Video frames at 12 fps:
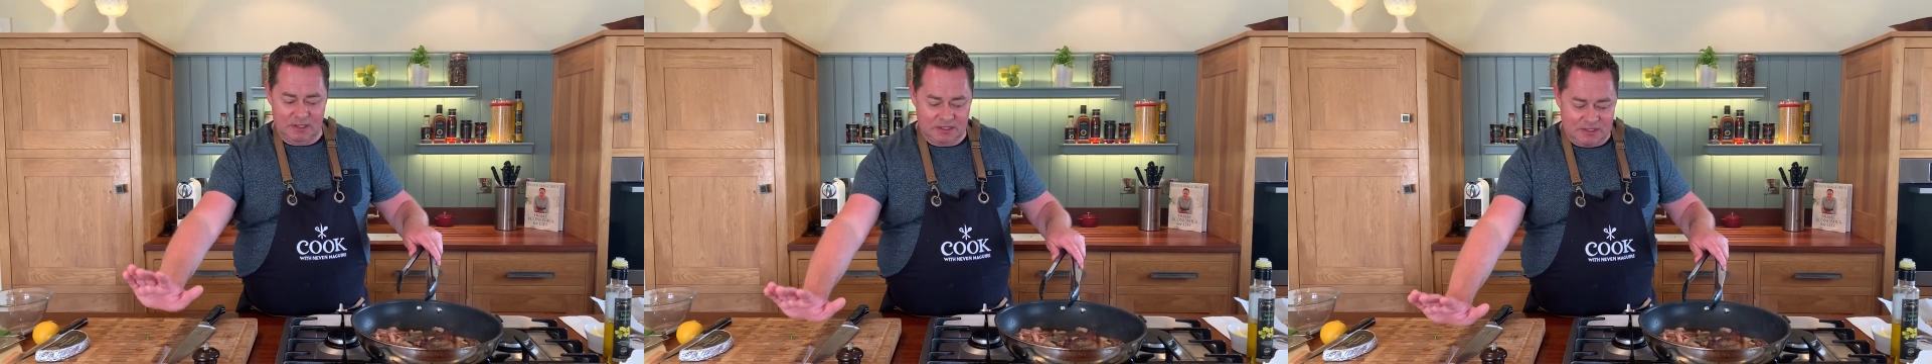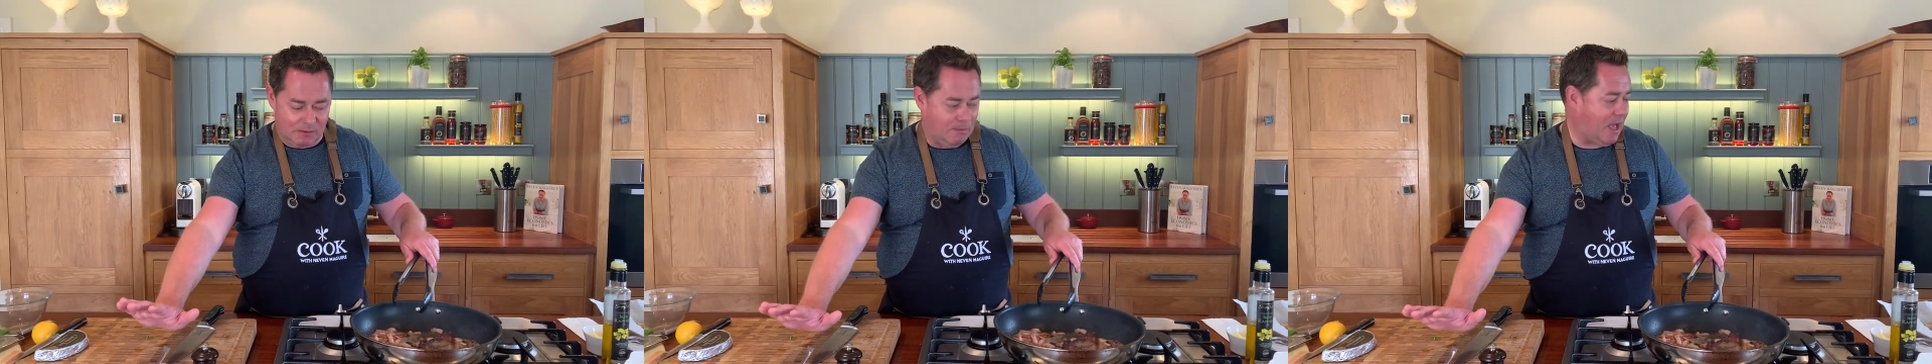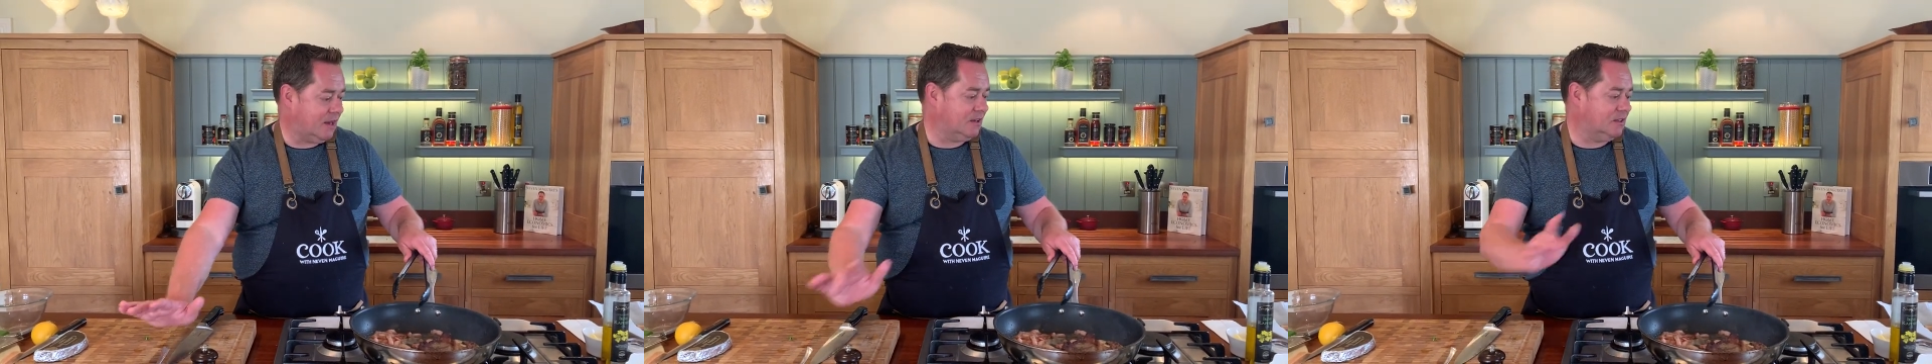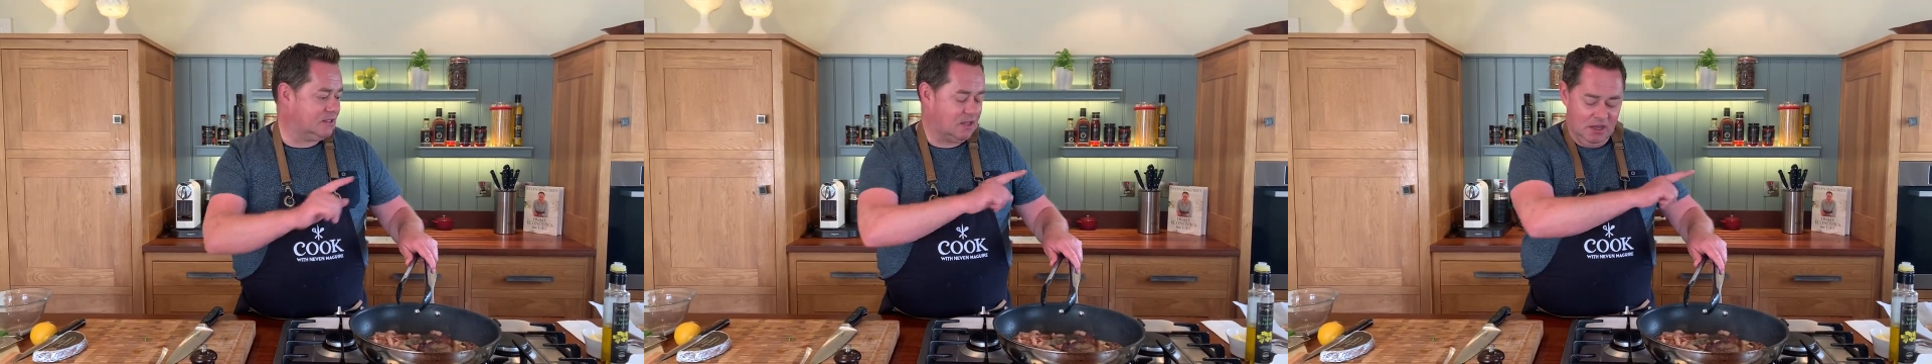the
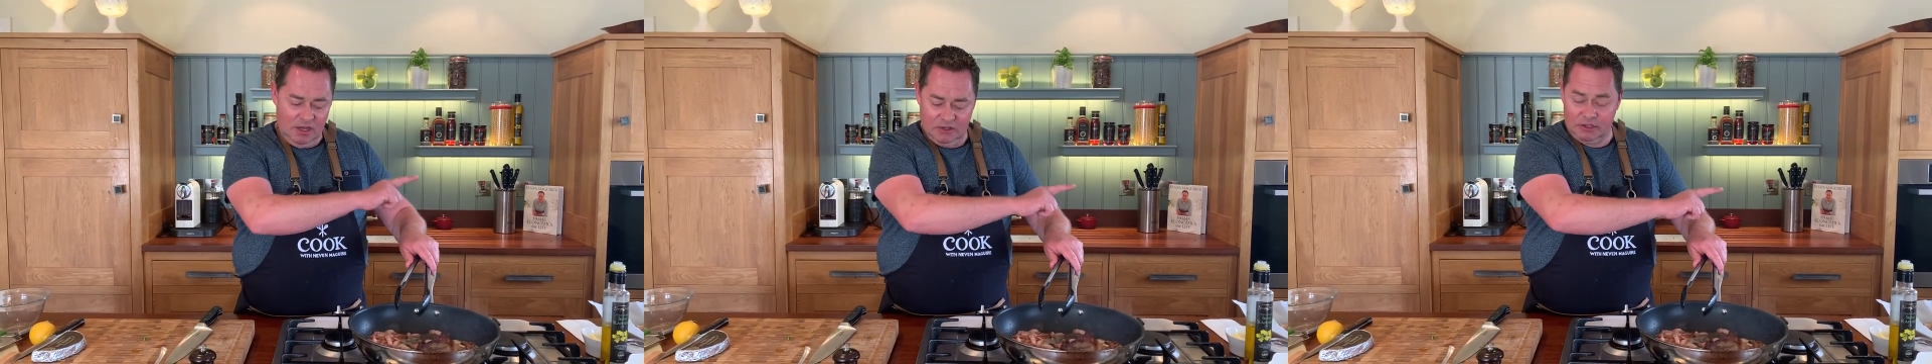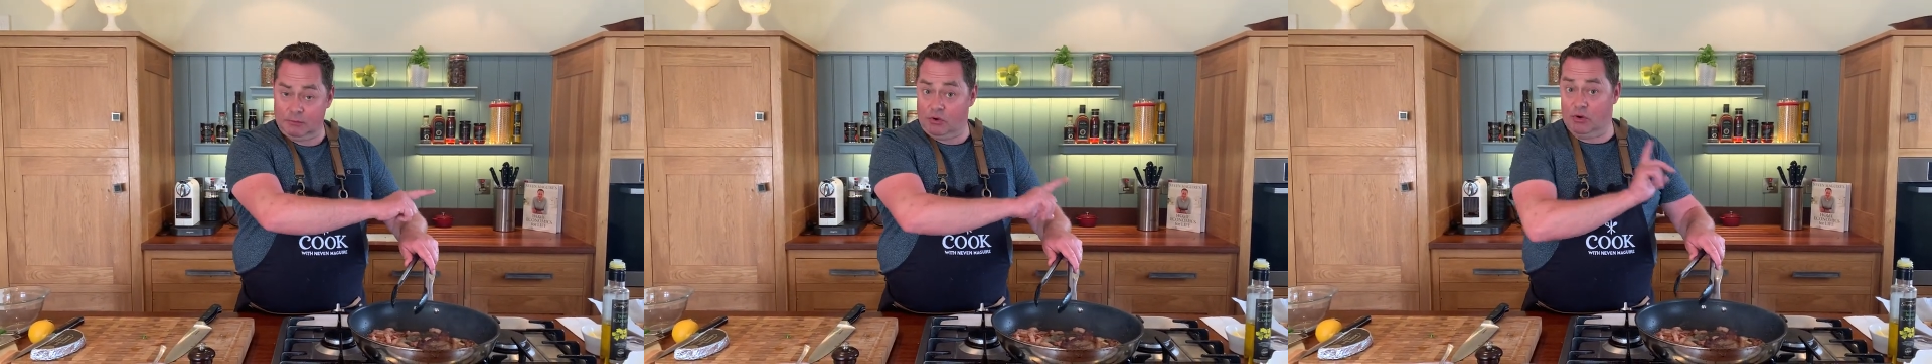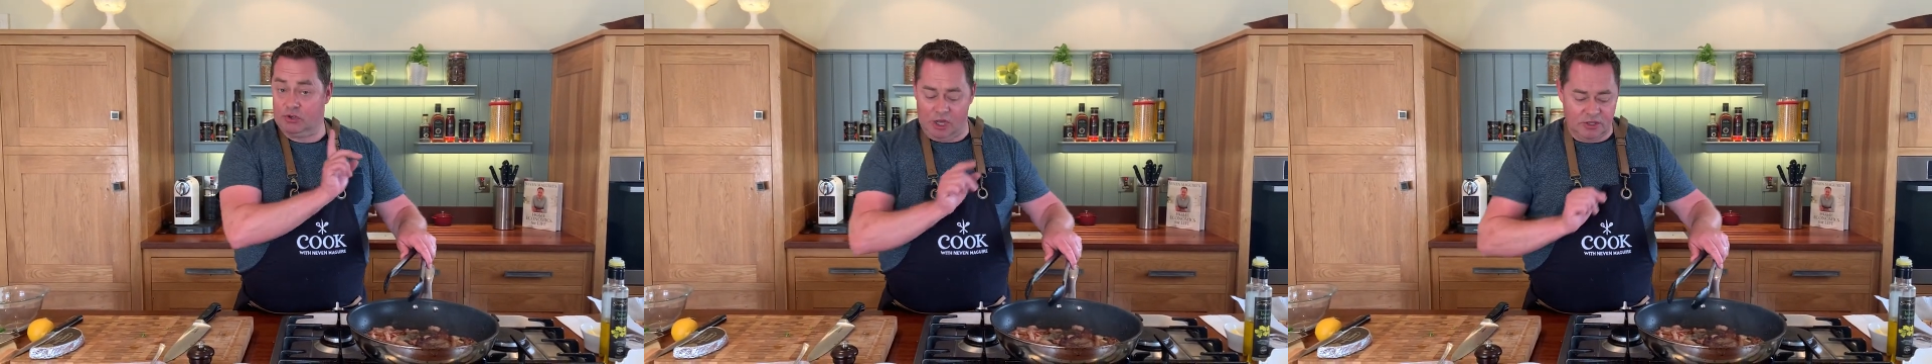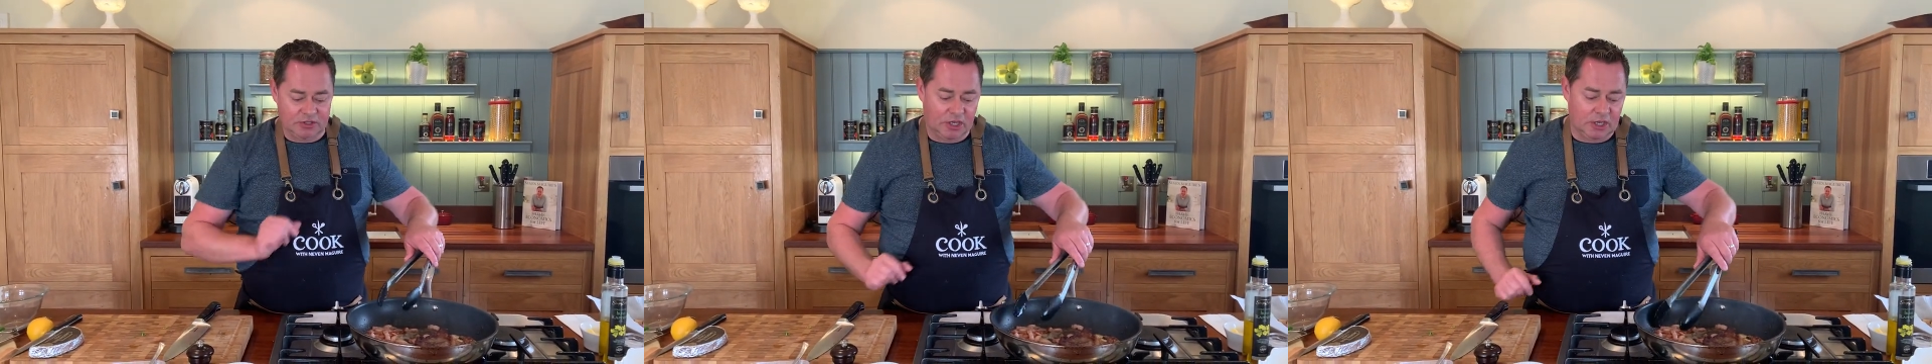tomatoes, some
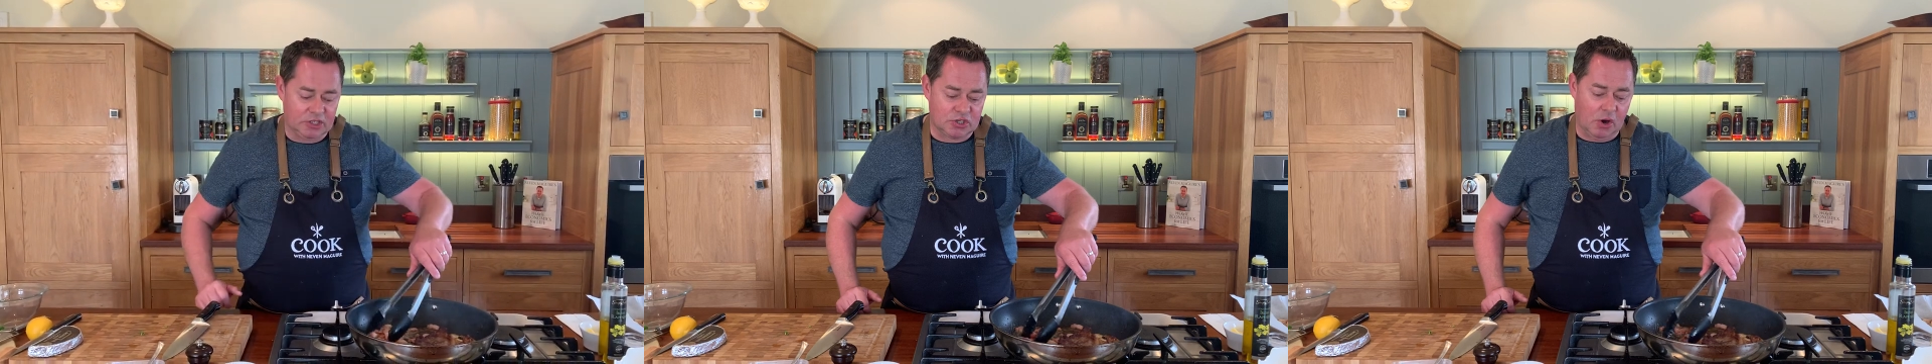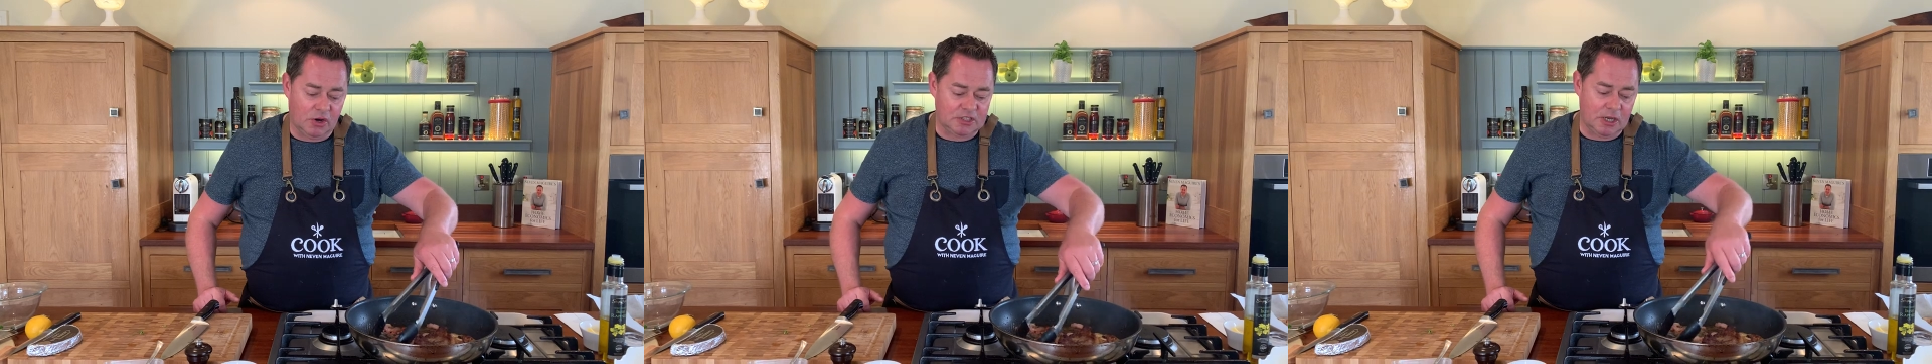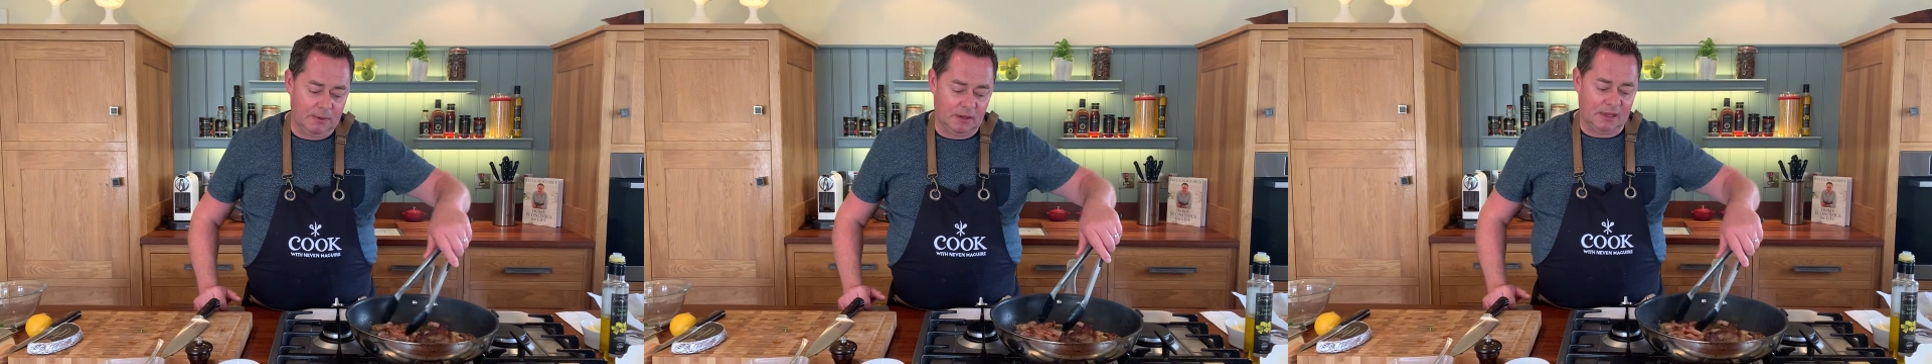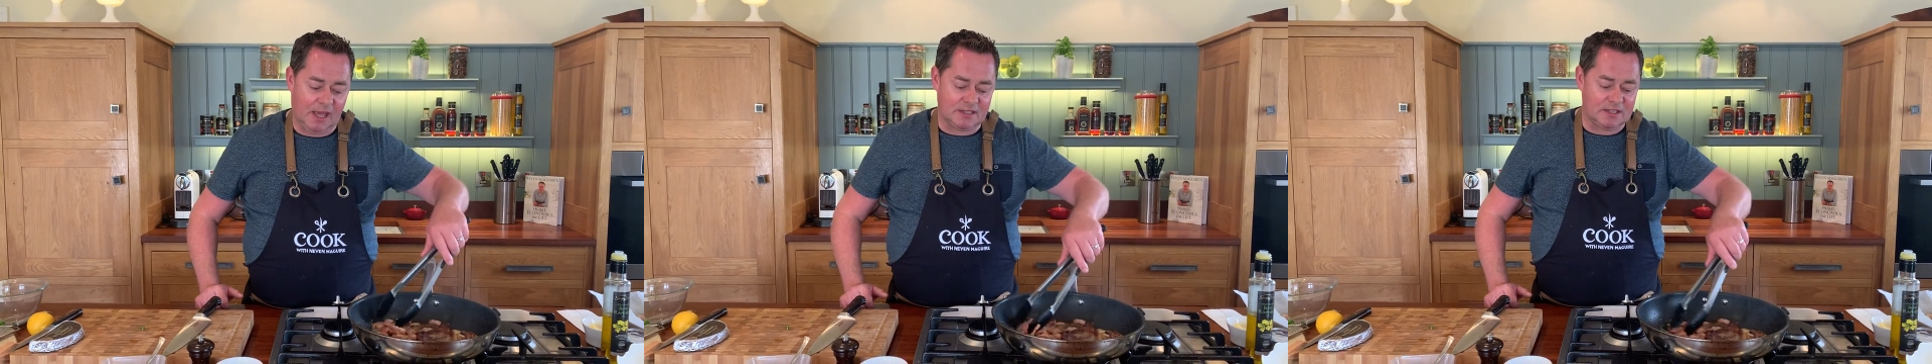croutons, I'm going to talk to you about
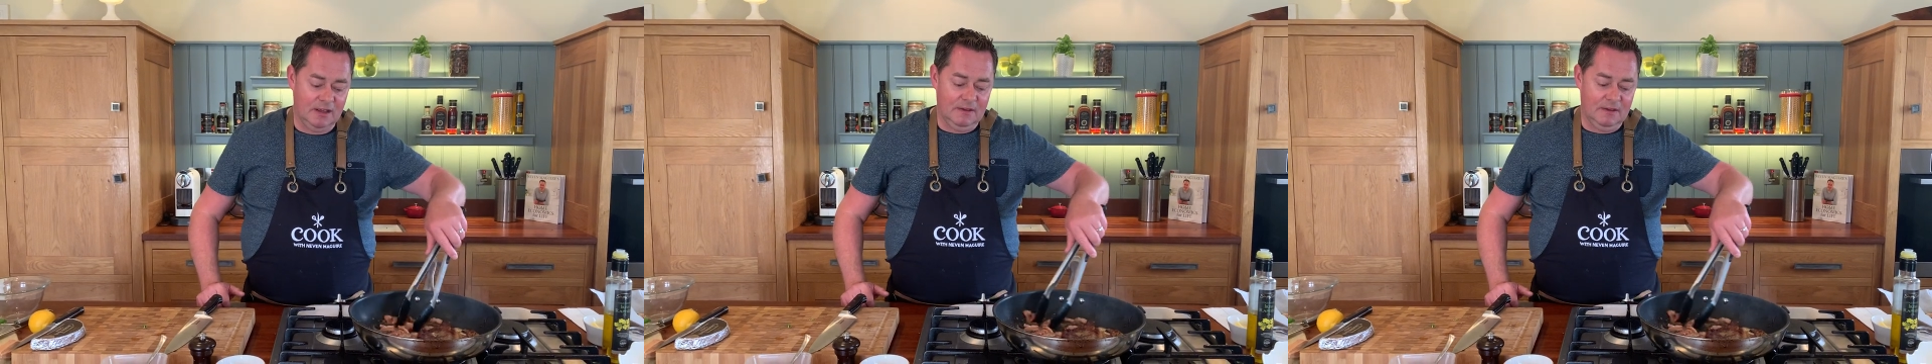that,